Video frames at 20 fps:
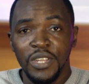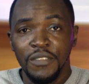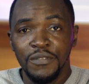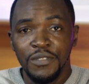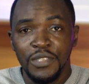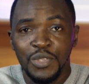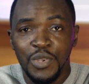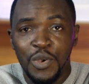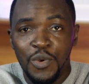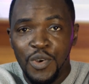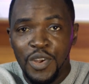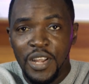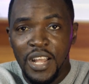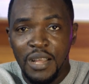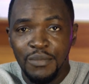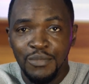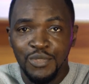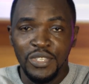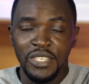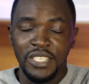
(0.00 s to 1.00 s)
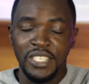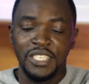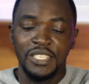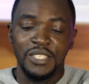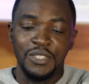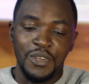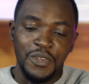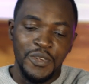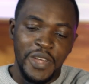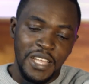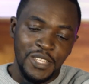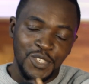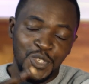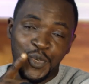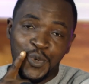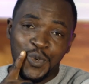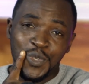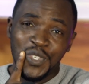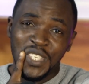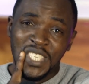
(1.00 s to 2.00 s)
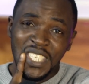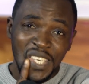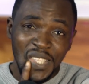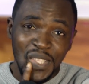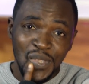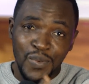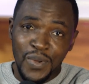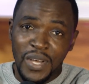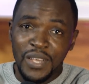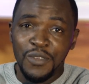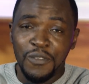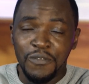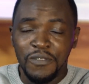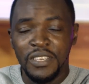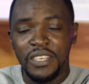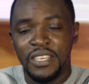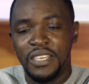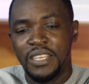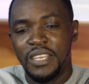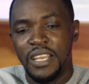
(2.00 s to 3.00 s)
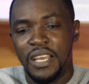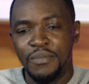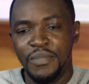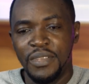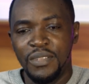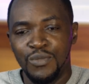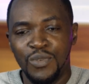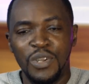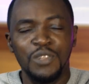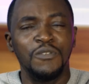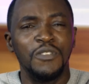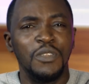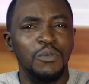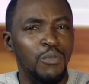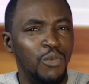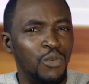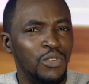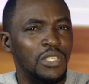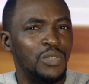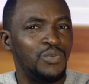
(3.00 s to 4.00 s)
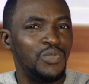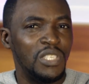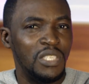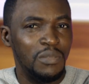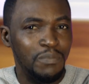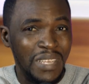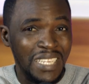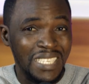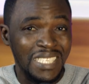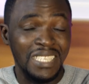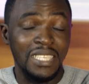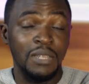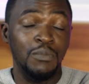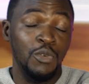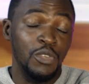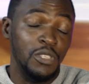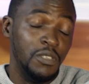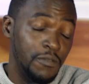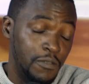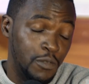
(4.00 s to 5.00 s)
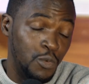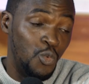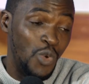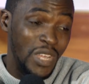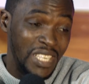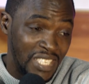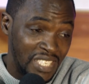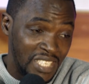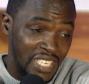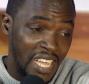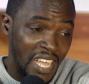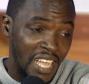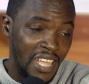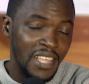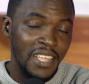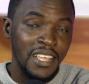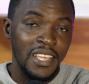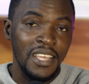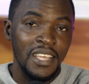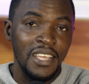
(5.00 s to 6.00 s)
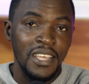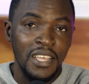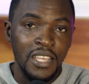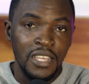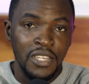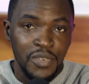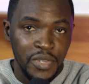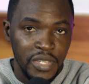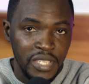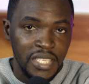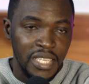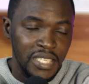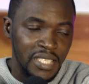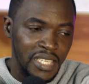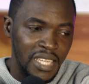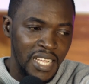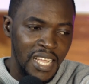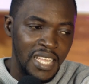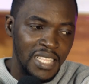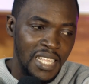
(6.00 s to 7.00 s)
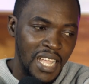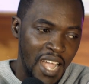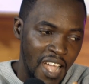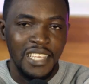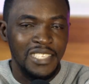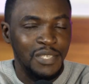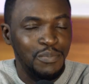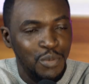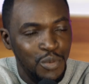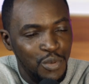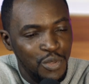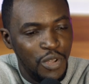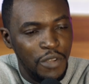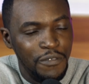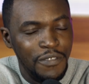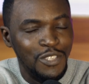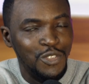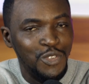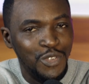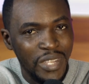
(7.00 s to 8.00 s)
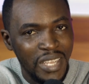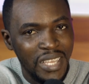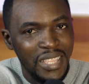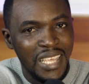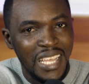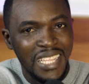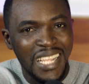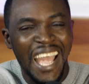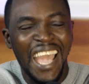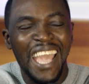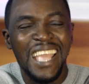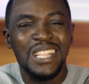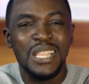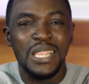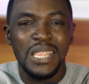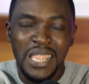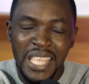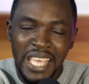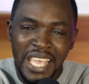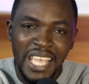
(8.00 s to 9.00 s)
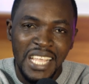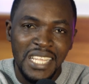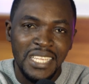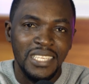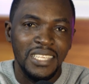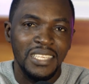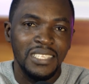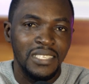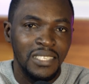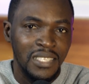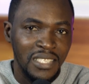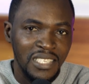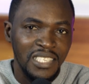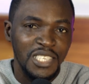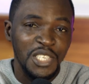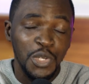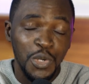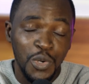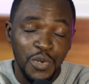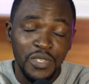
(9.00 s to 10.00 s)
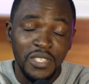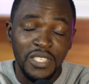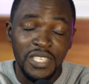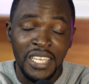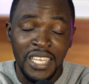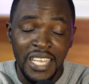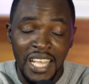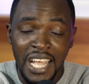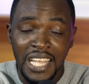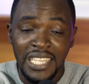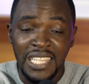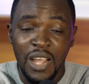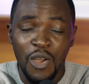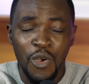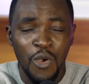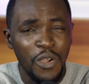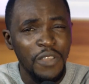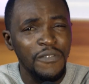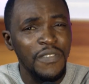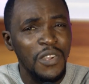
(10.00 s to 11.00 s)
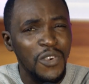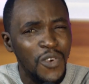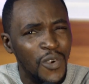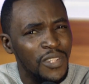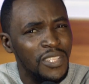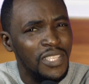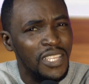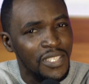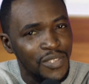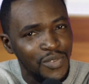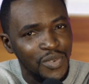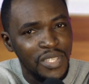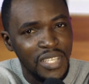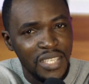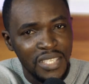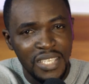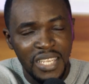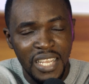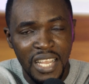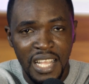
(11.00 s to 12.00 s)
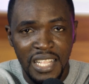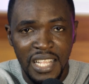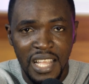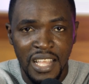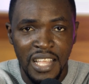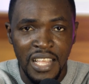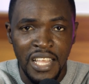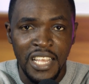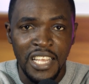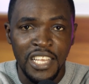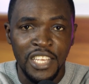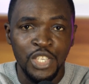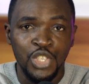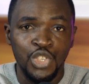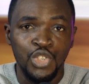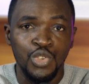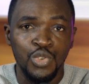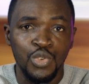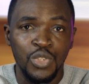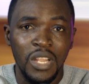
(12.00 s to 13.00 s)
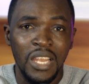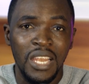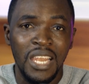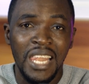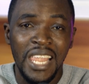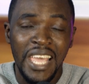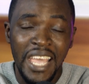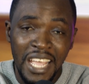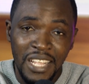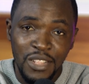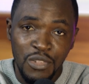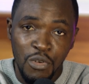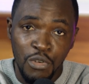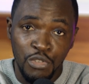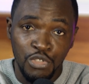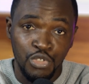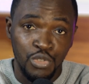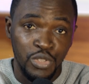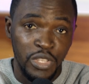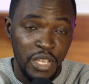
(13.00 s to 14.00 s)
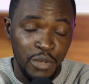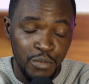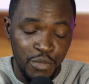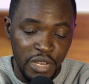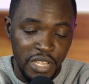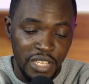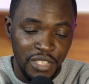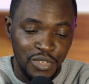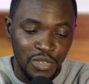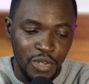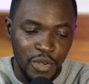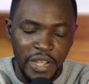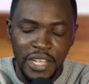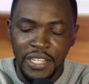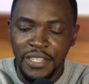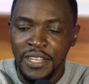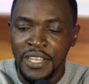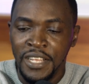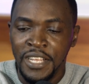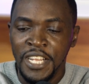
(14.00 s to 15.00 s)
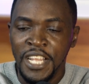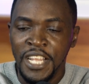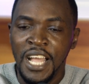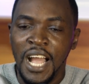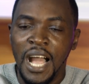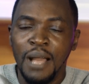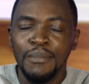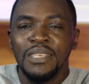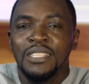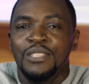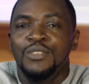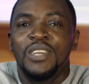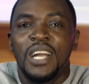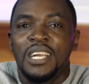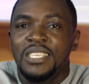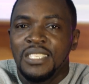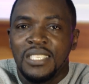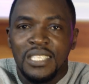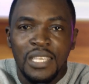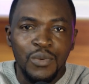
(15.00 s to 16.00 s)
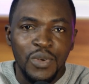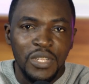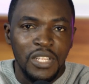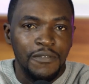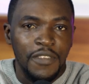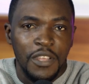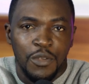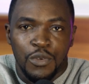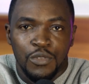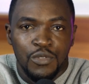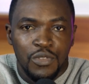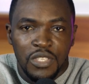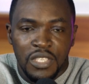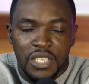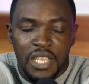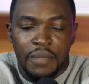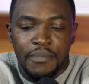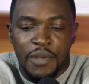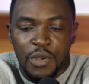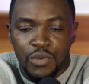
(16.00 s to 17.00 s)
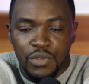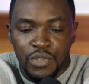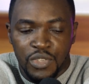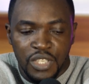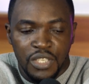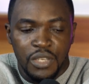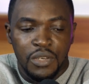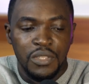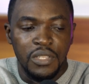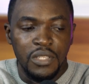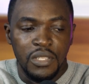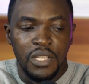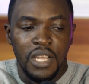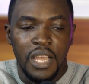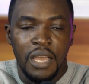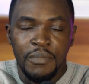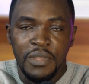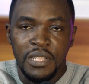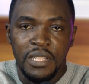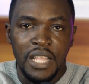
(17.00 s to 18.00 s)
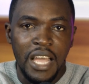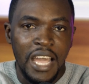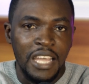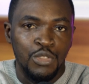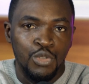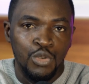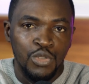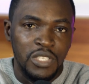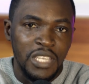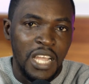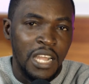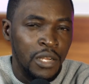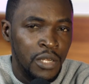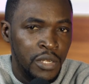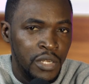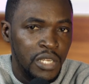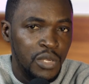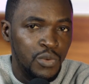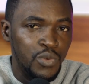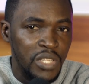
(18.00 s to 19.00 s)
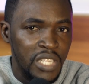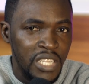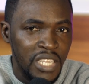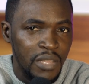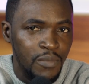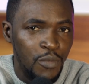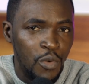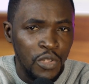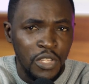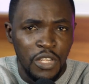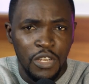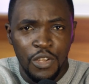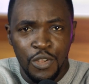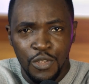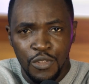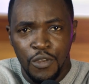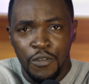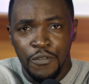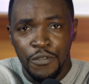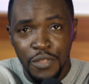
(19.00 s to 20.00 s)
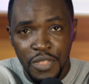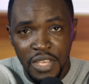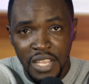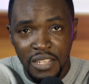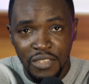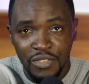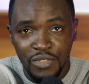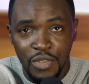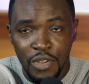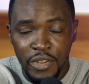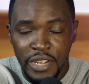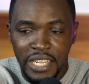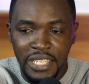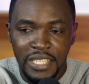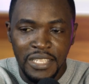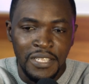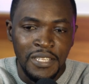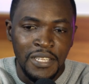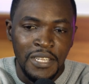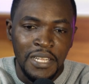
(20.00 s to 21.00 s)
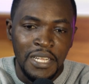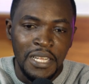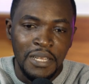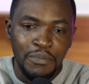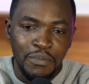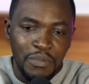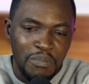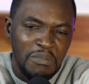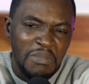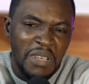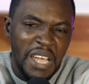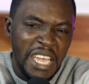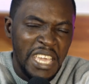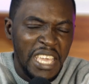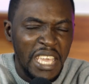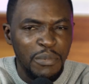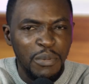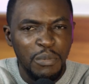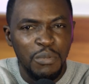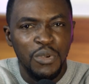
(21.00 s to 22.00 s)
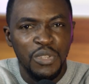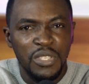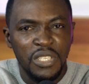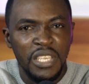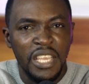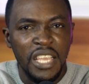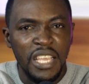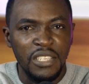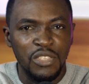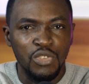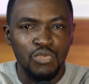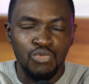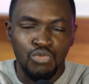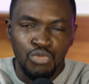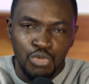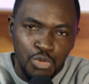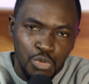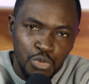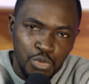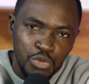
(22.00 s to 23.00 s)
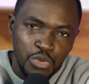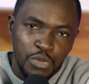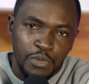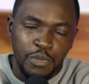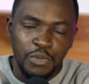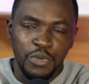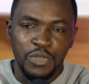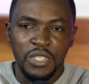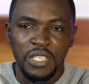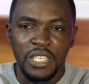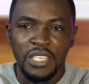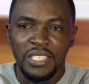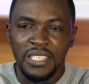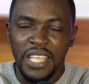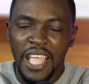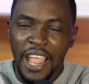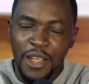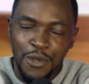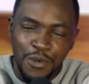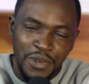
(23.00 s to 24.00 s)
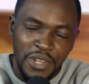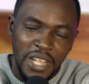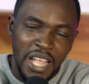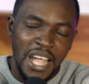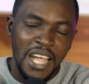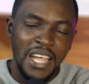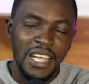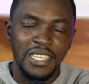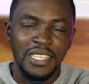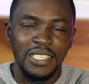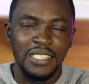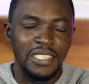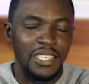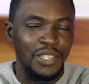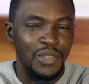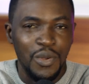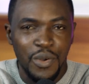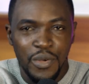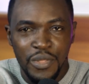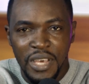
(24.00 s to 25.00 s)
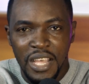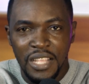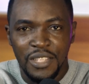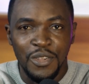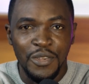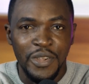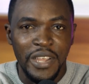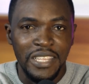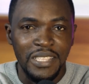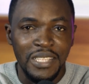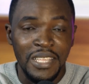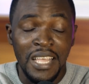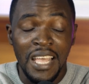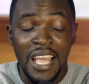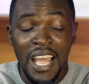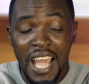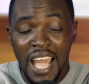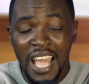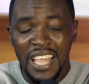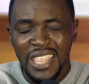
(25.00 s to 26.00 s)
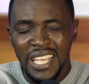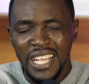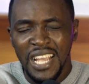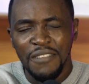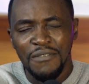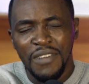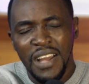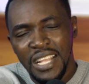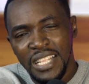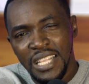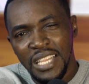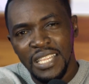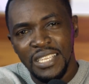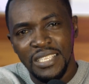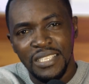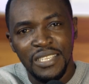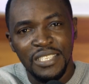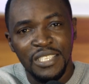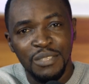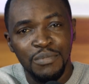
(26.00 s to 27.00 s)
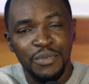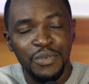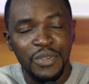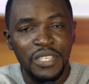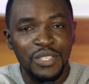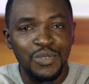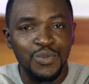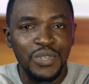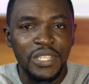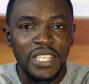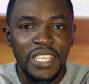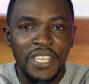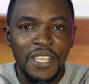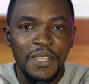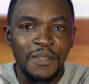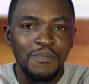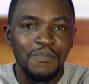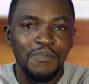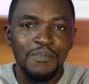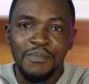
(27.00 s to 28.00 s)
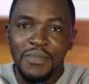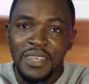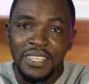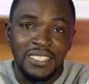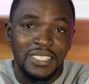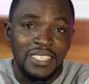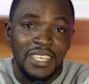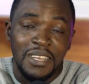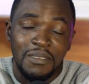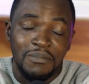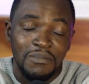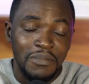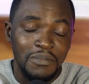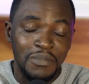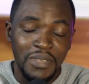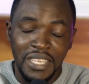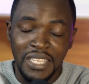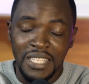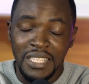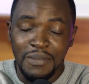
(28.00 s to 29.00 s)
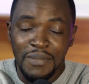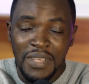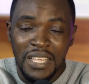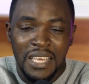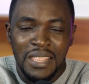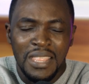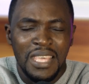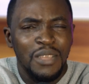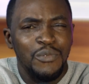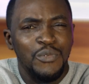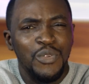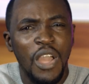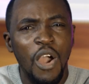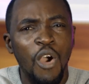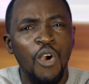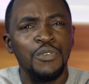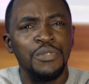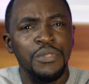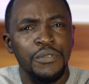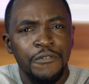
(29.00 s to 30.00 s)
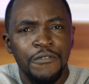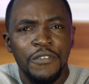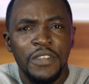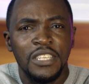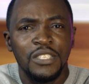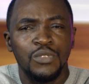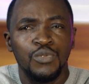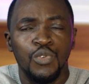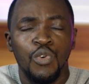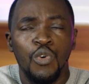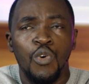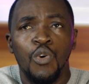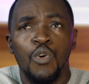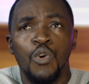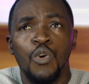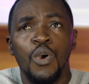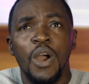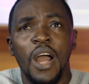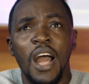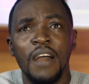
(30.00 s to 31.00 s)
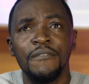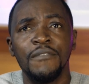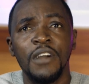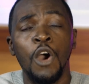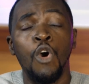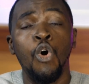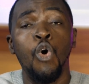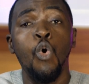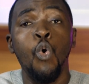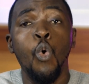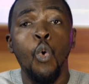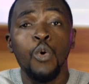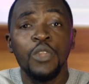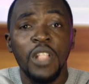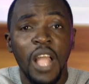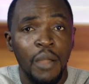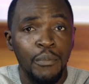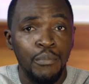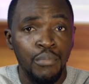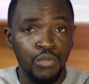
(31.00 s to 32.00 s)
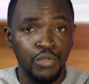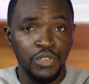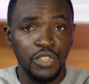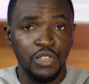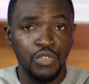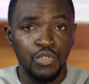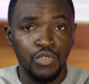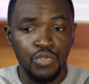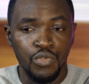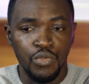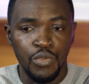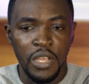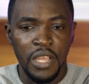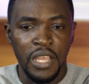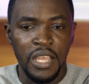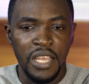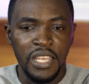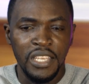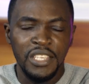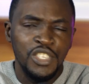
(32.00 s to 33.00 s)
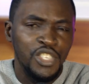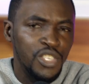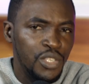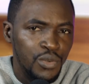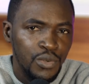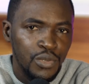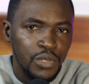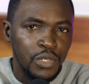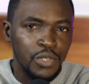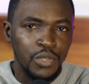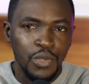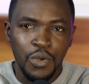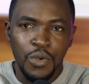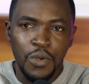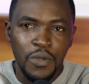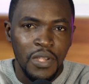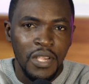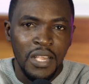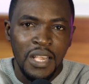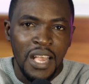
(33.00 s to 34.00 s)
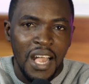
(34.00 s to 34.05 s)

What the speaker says: good afternoon, you're welcome to the channel, right? So Kojo Sheldon, one of the most respected, the most influential creators in Ghana, has pulled off a trick that I think CEOs in Ghana or even content creators in Ghana should learn or should emulate, all right? I mean, you can say whatever you want to say about Kojo Sheldon. I mean, I don't agree with him on a lot of things, all right? I hear people say he's rude, people say he's arrogant and all that, all right? I think I've had a little experience with him, but I think we are all different. We all have our own approach to issues. So,